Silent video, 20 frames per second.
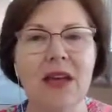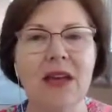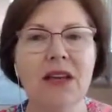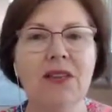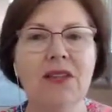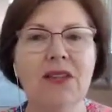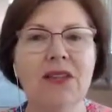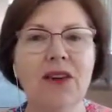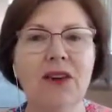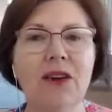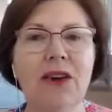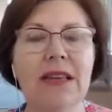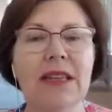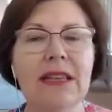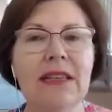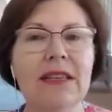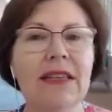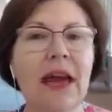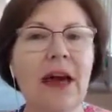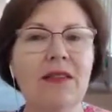So
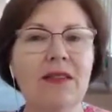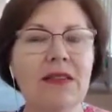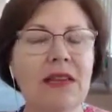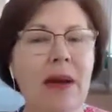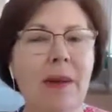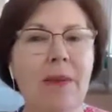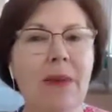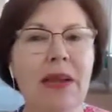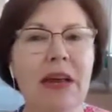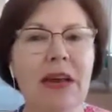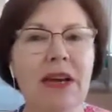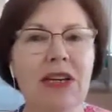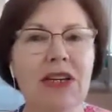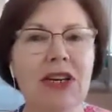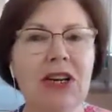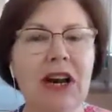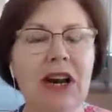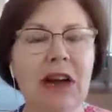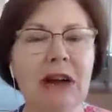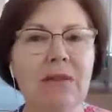
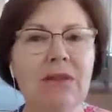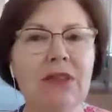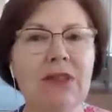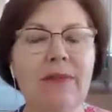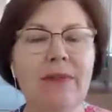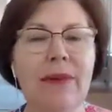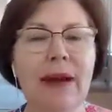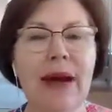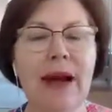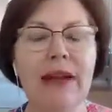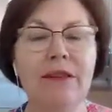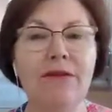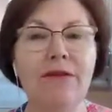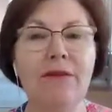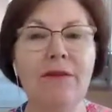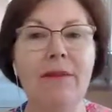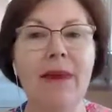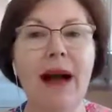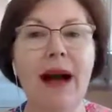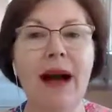contamination comes about
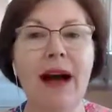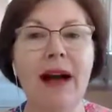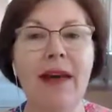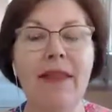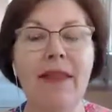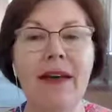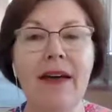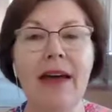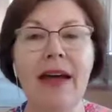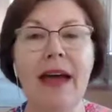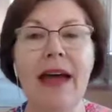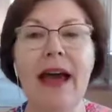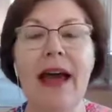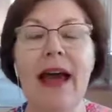from either